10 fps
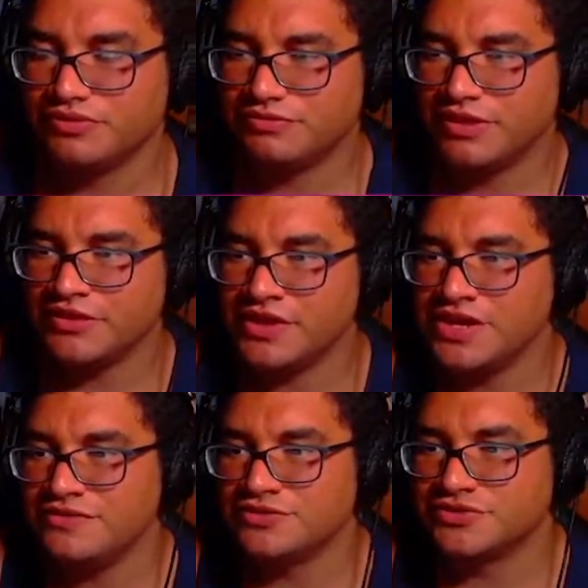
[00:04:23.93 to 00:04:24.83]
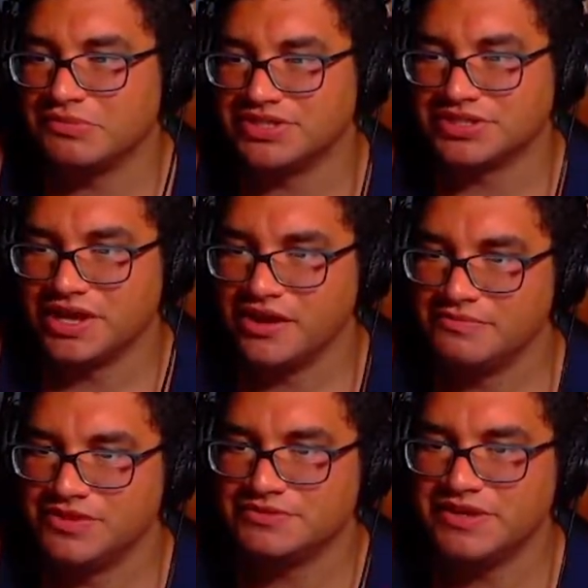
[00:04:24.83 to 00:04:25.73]
Like, they give you so much time.
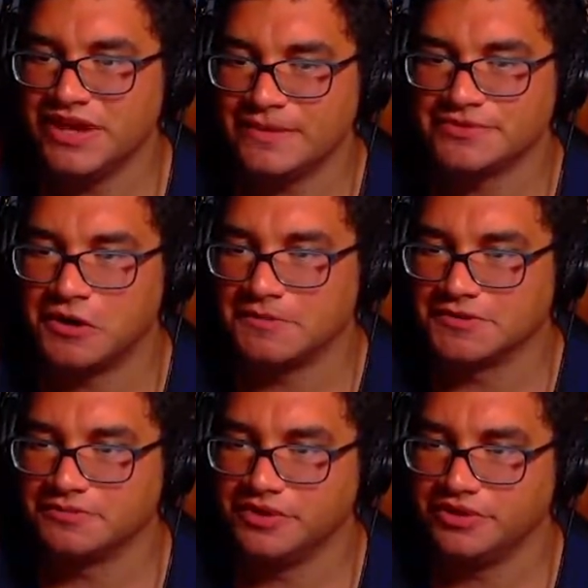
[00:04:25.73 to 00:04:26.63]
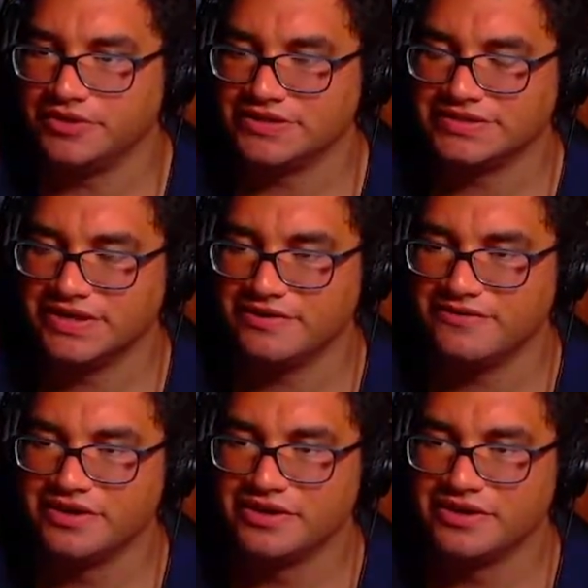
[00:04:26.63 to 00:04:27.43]
These minigames are almost pointless. That's how...